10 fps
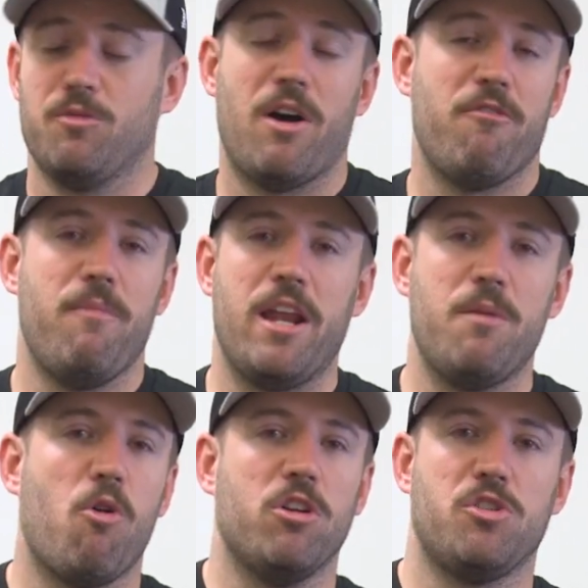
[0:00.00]
We'll have
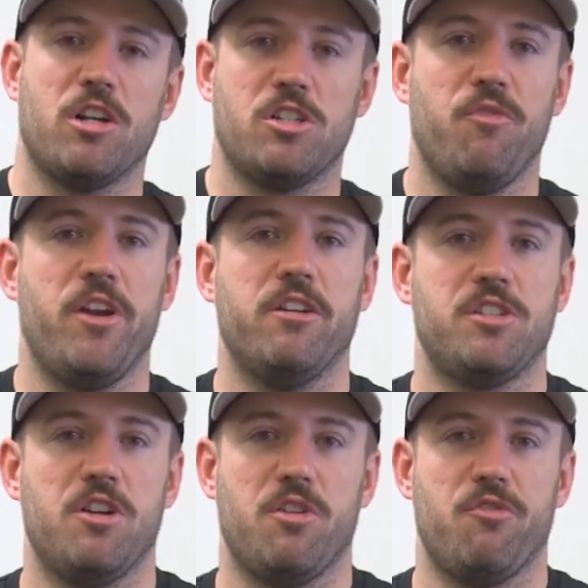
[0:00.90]
many more instructional videos
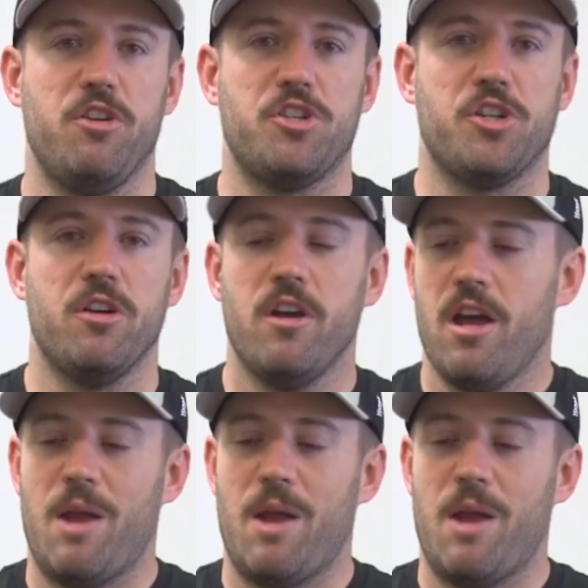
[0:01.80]
here in the future.